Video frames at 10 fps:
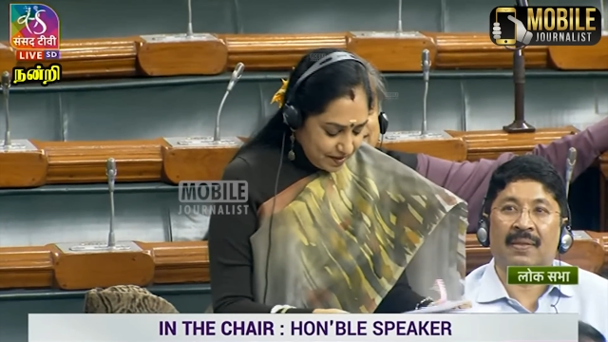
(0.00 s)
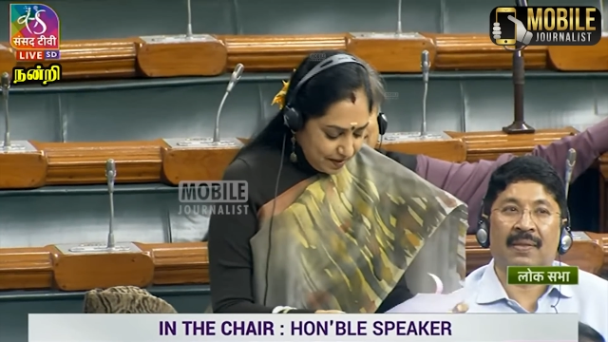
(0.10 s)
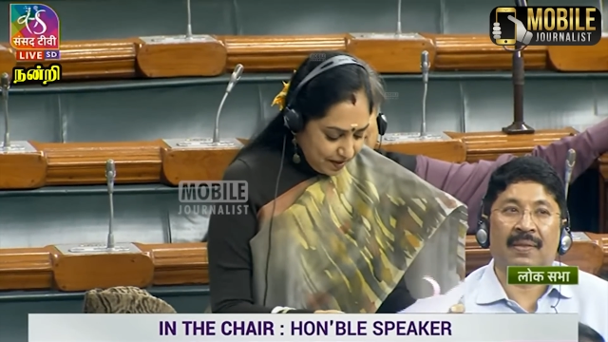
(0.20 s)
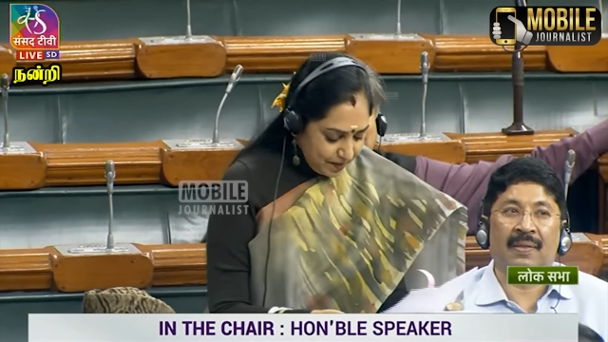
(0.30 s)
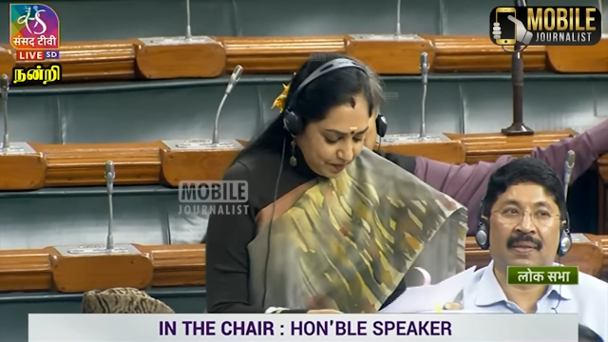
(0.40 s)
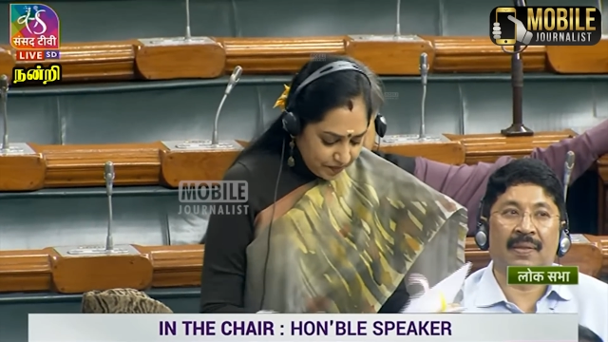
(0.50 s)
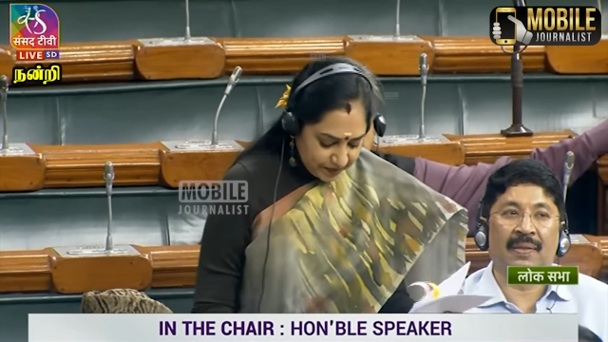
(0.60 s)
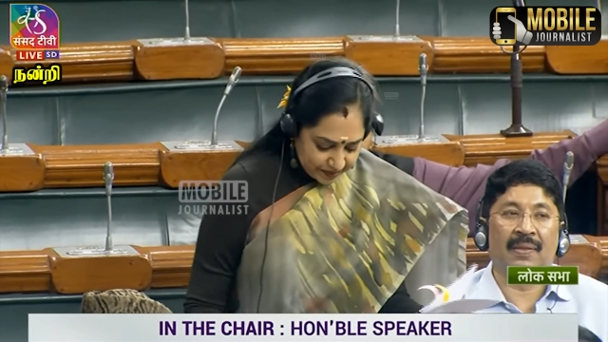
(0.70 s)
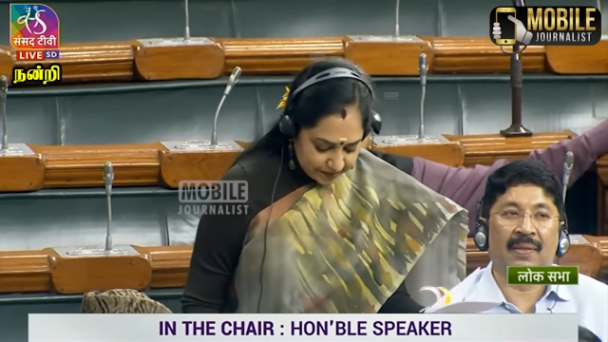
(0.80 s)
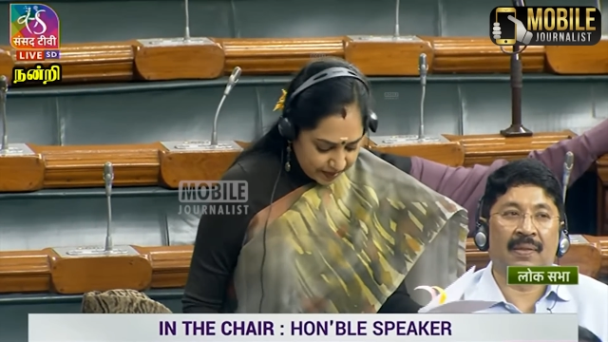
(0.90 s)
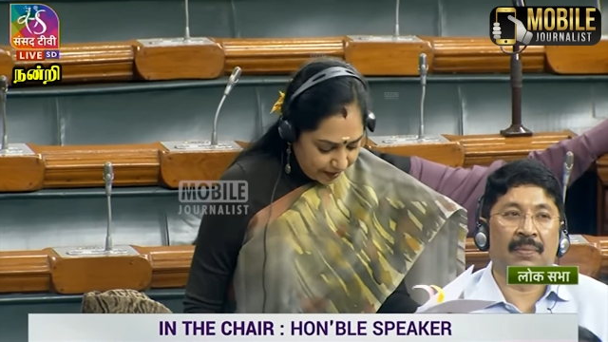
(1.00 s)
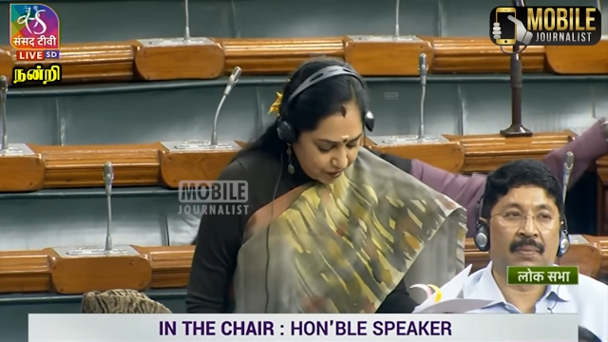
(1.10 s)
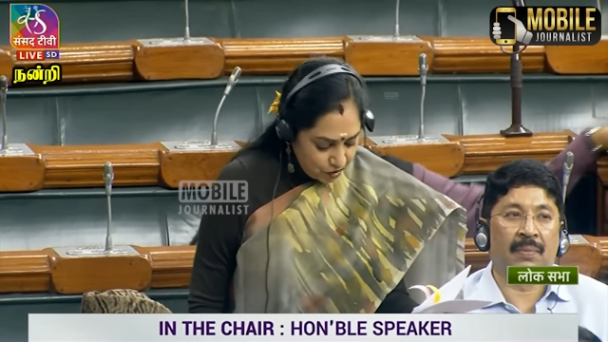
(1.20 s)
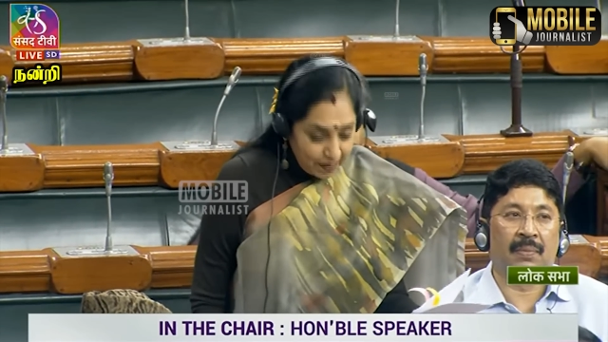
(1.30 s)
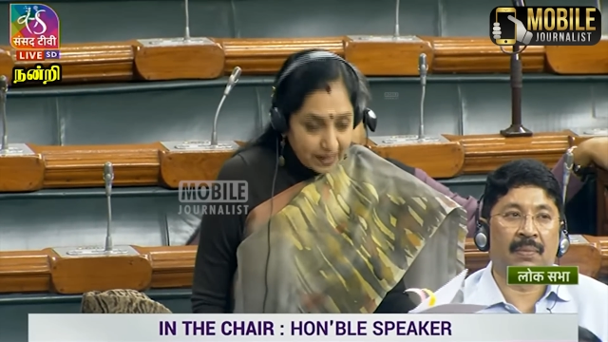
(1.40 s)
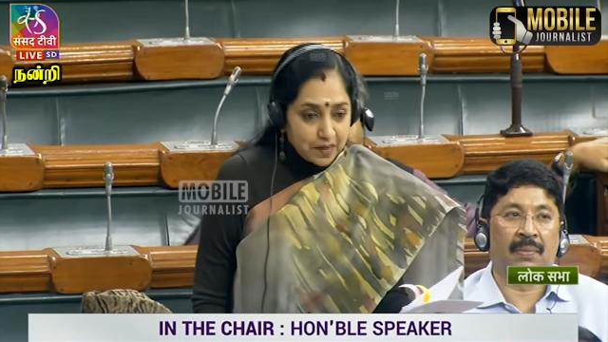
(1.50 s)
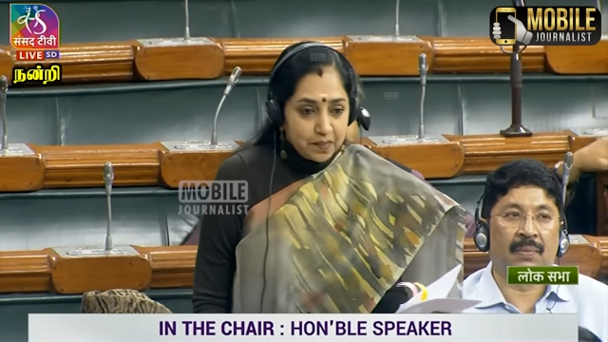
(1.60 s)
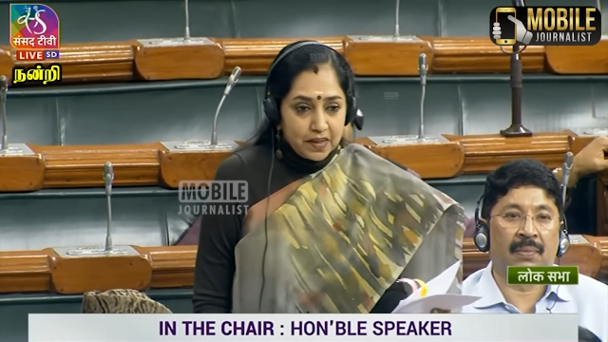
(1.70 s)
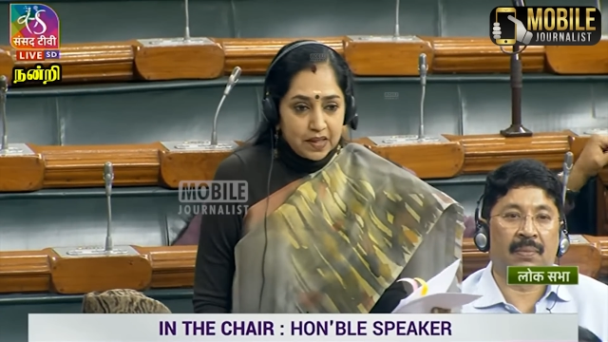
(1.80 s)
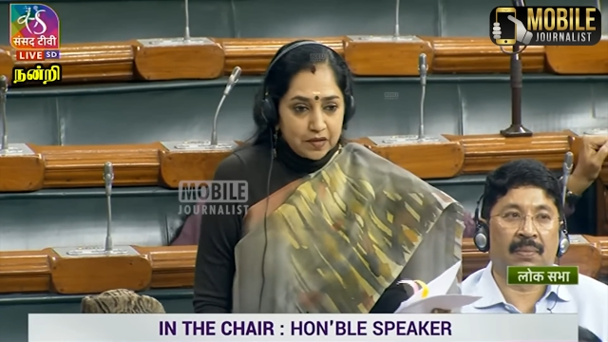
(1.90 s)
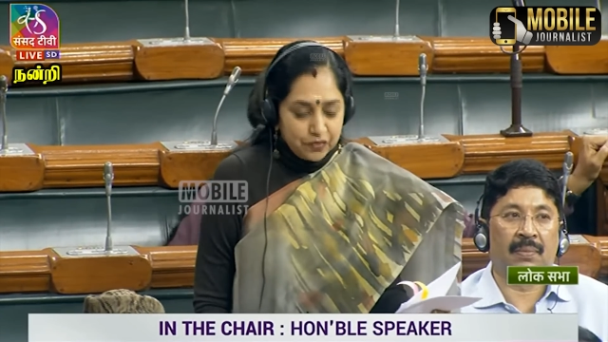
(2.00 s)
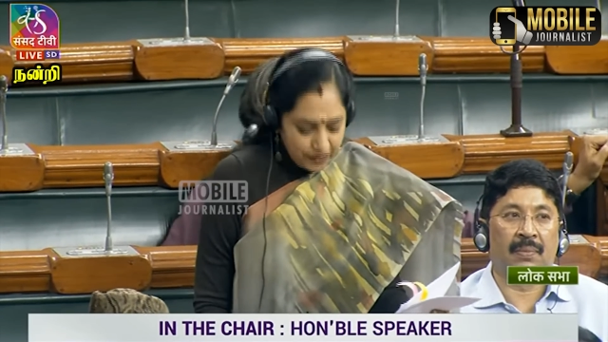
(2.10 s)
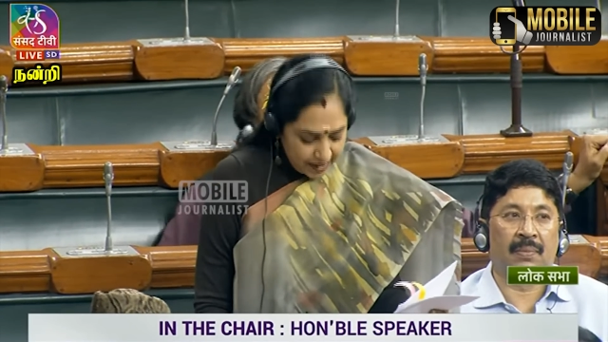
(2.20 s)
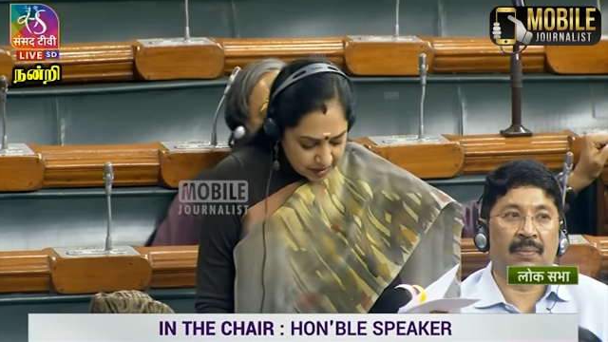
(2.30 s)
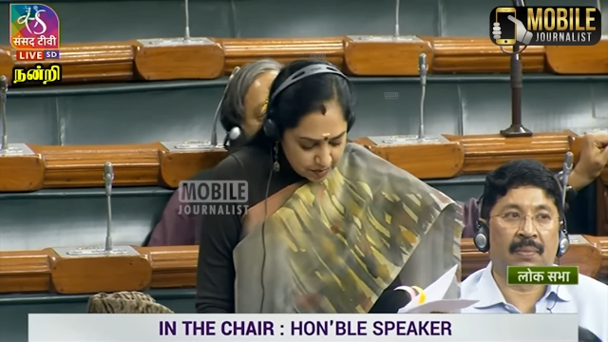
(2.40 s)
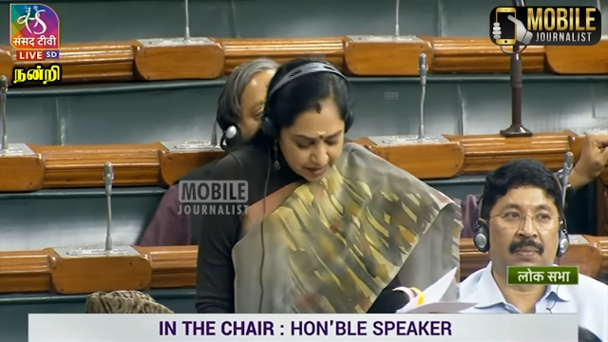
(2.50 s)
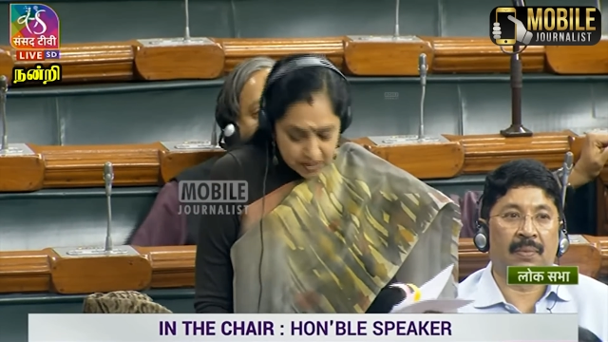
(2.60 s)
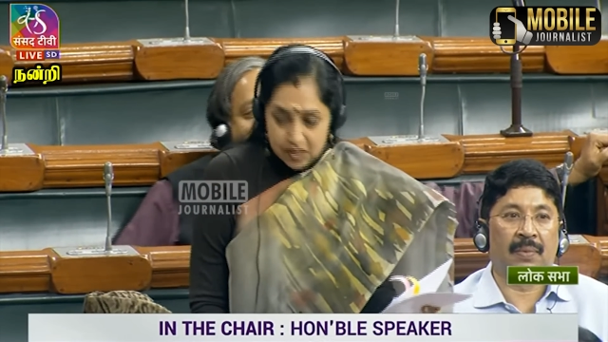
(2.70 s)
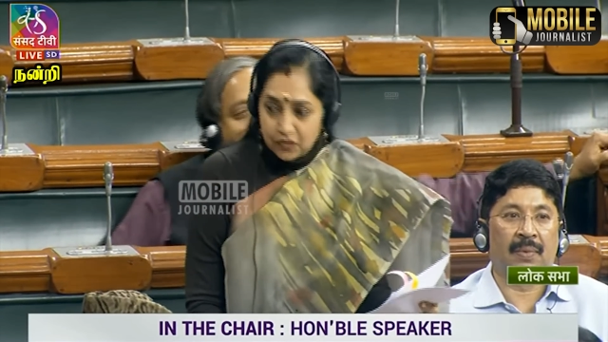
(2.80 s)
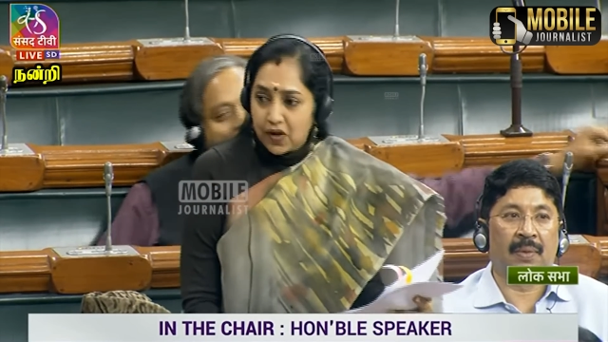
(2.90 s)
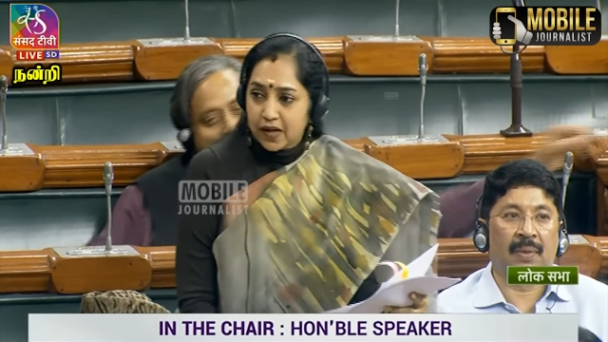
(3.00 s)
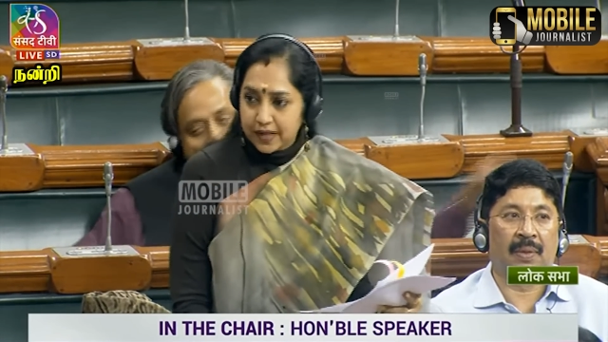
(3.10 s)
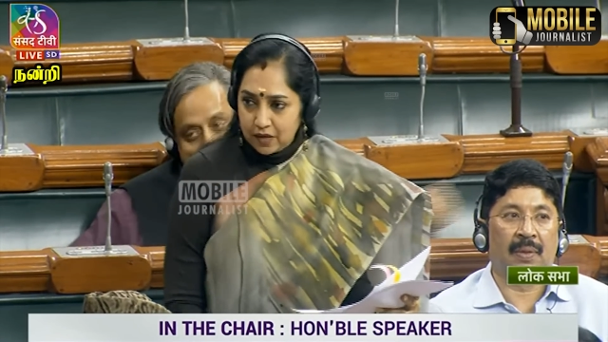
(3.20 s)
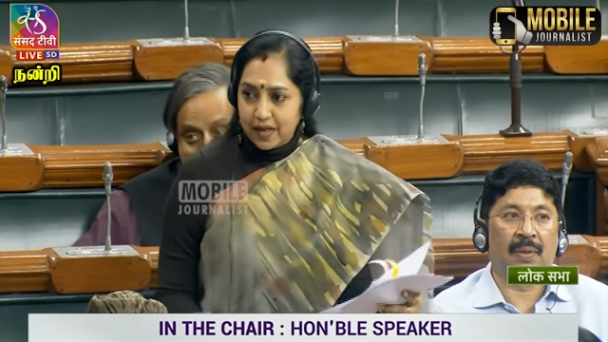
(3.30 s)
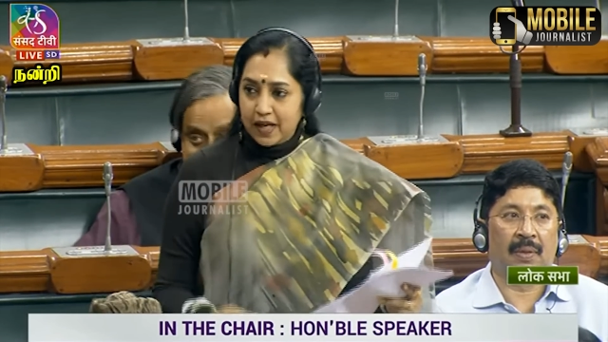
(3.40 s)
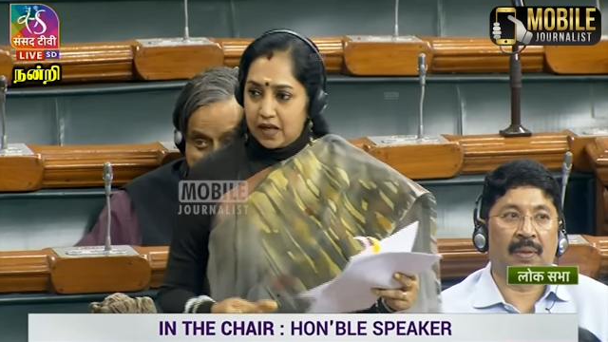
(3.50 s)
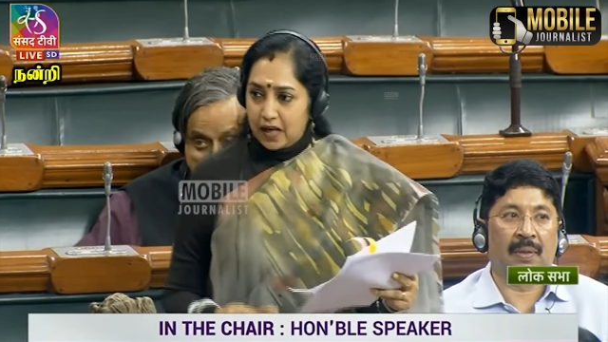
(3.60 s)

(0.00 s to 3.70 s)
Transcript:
Speaker 1: Um, thank you, Madam uh, Finance Minister, for giving an